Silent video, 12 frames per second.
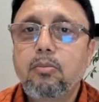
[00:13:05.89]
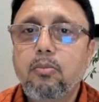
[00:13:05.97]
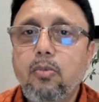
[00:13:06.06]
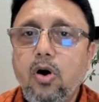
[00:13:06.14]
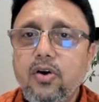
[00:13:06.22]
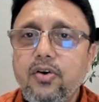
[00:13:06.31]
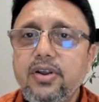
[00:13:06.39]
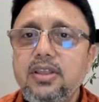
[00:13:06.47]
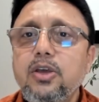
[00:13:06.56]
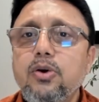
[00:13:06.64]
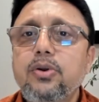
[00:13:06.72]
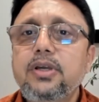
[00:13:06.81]

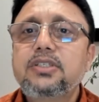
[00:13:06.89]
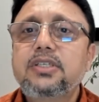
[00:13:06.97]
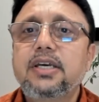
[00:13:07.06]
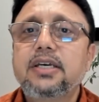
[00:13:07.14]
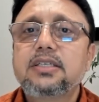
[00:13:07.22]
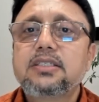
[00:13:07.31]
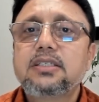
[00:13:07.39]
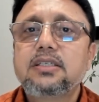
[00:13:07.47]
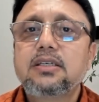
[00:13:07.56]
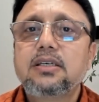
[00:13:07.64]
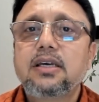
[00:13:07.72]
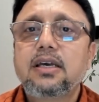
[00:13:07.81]
Modern theory says,